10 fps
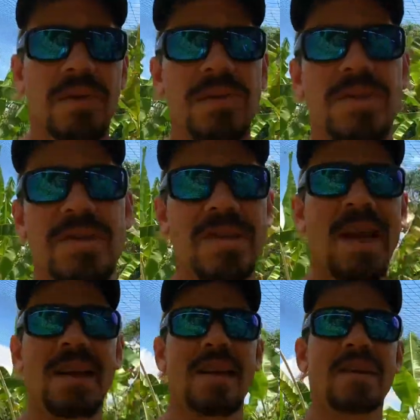there's this
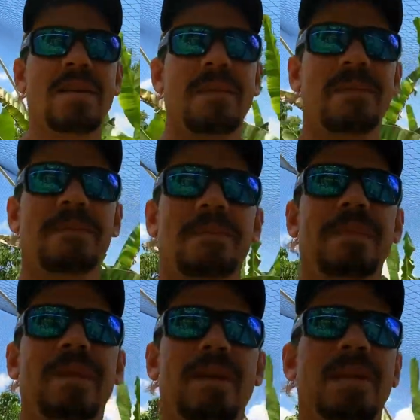netting
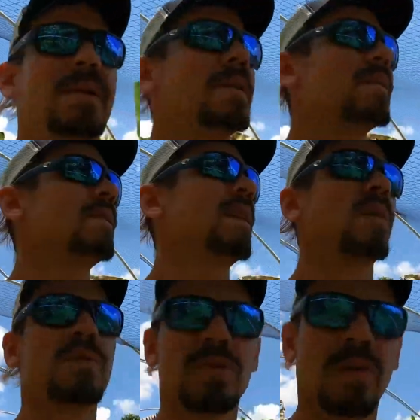that
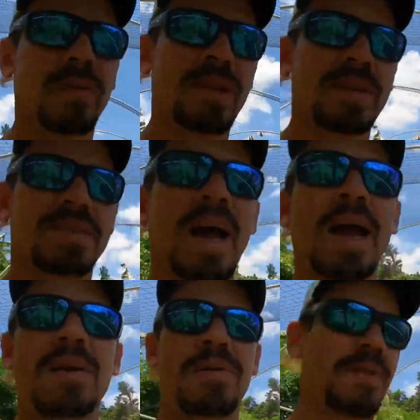goes over the
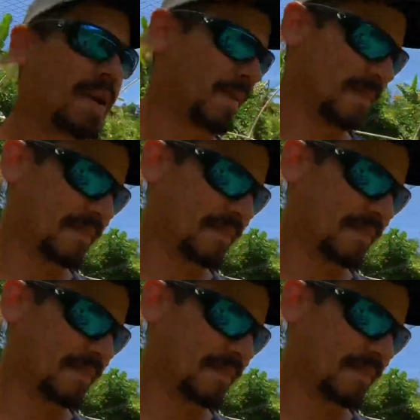entire thing.